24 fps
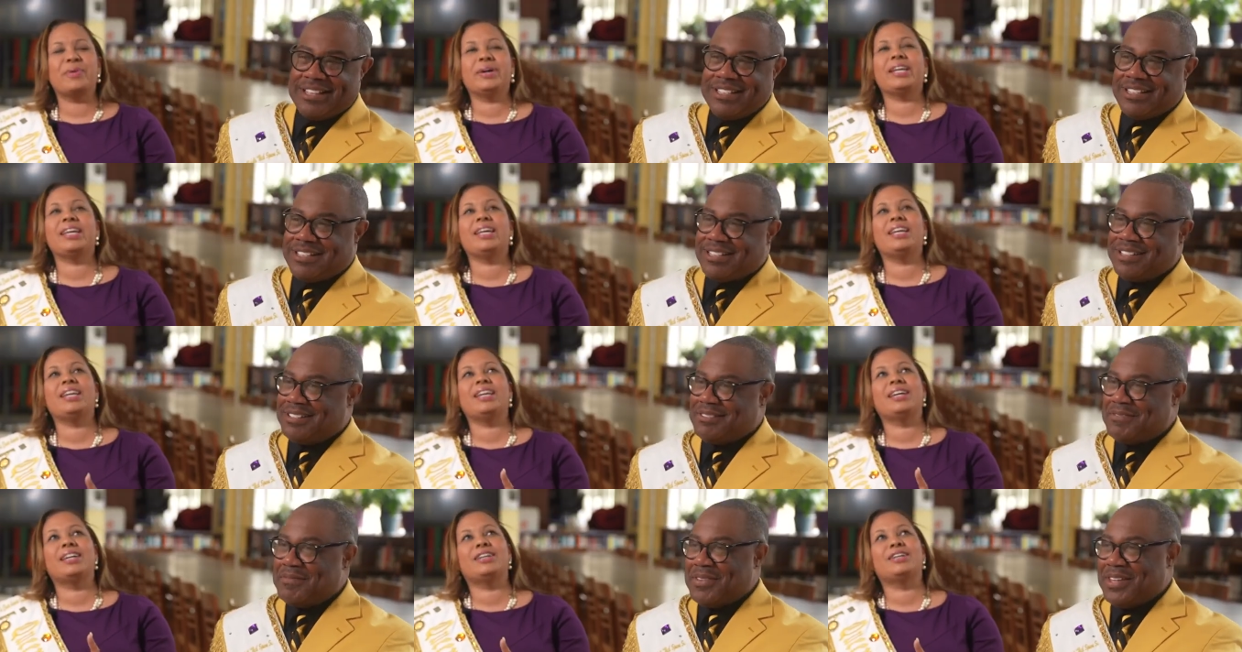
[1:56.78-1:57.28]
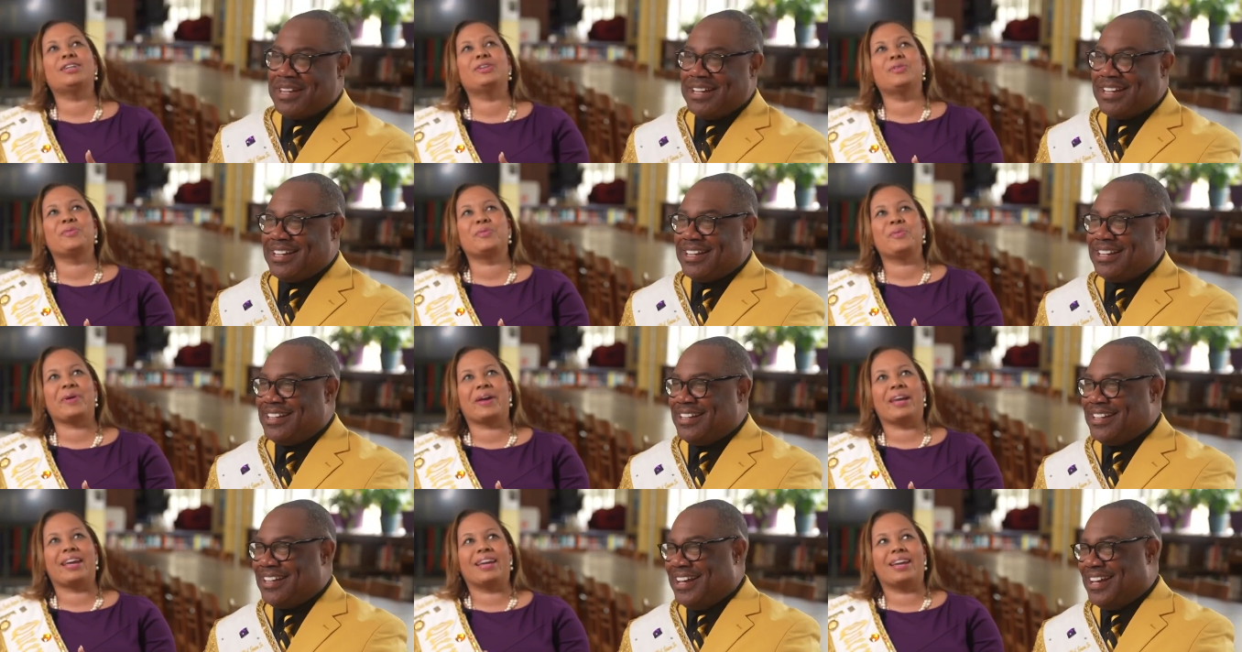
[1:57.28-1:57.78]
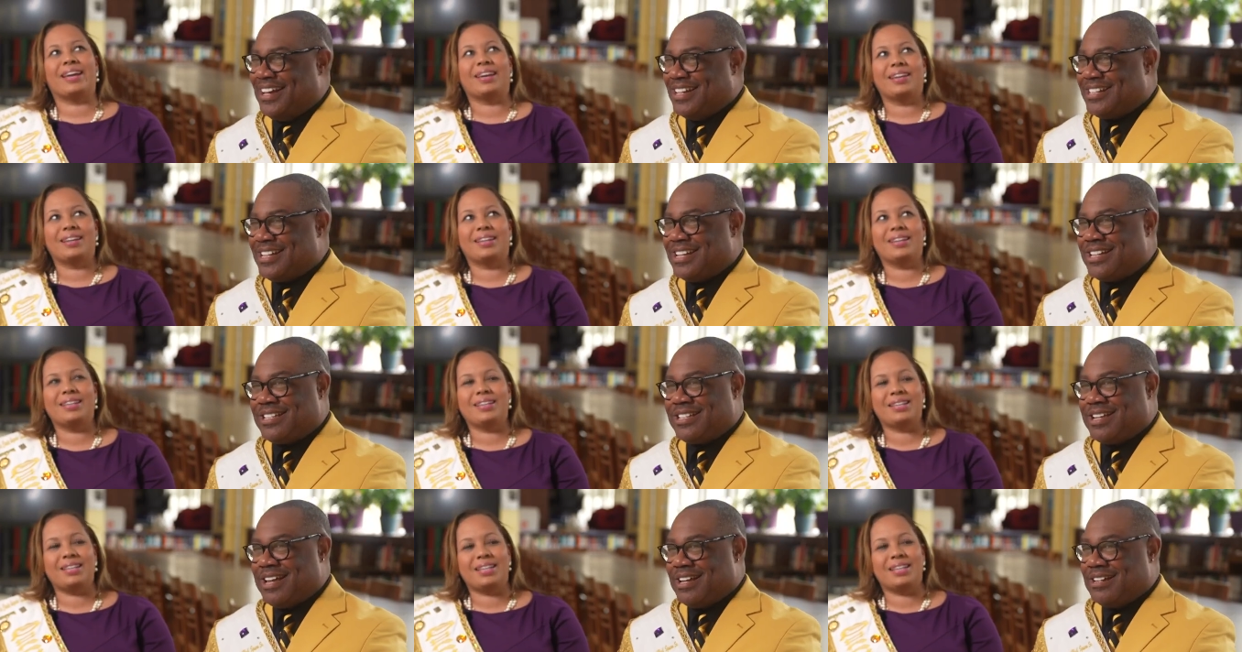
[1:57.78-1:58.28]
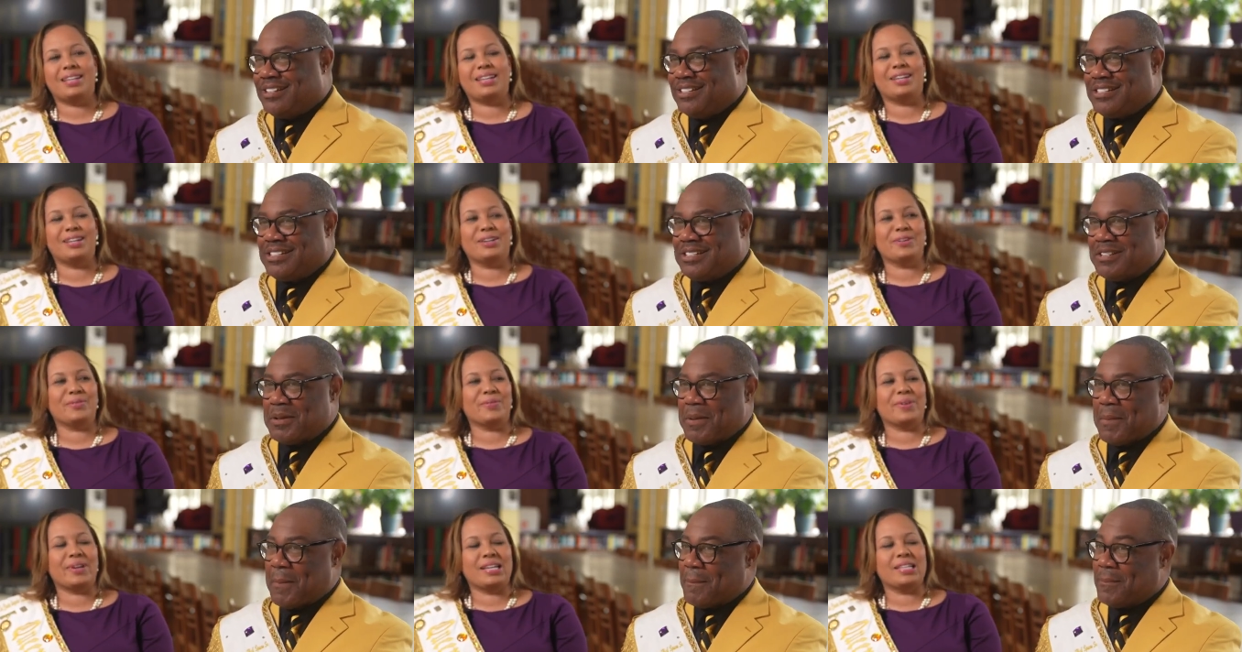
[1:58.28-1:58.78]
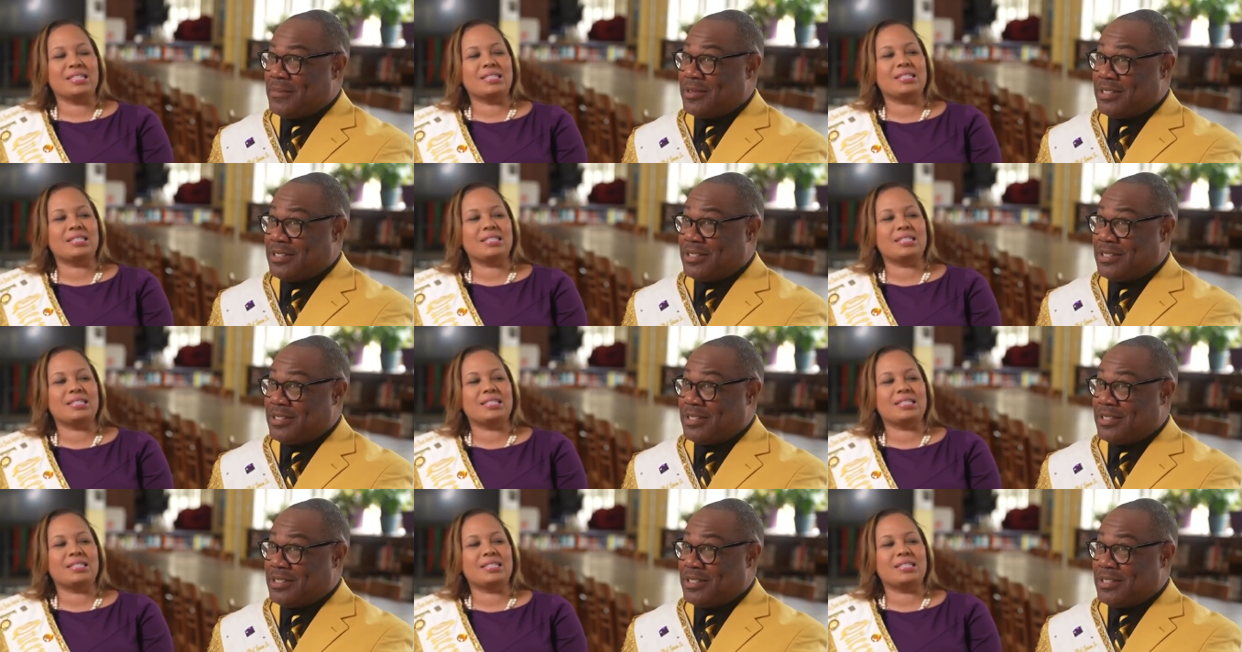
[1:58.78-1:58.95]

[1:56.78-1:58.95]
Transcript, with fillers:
Speaker 1: in a good way. it's intense. First of all, you're